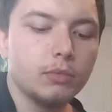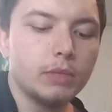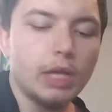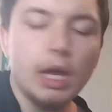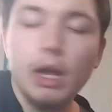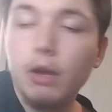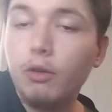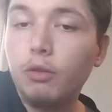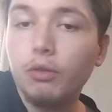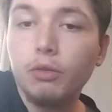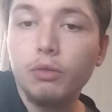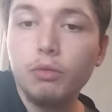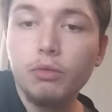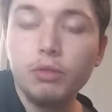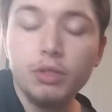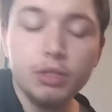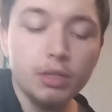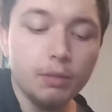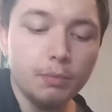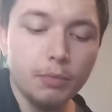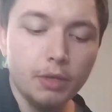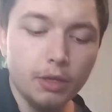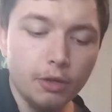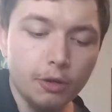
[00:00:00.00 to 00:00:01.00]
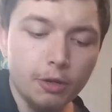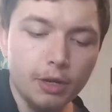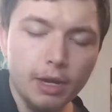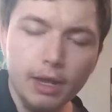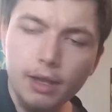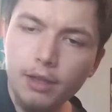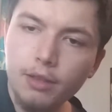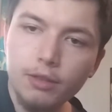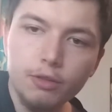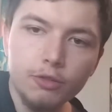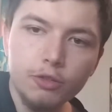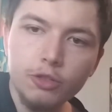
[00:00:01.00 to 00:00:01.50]
how to do something or
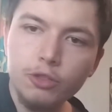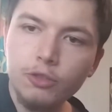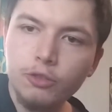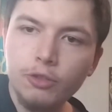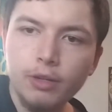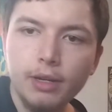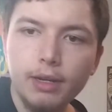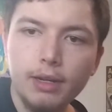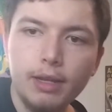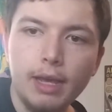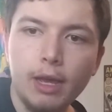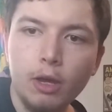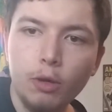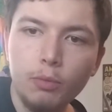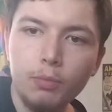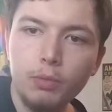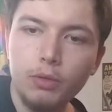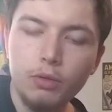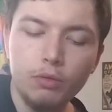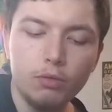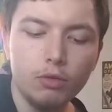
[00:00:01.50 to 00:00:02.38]
not. They're just trying to help you.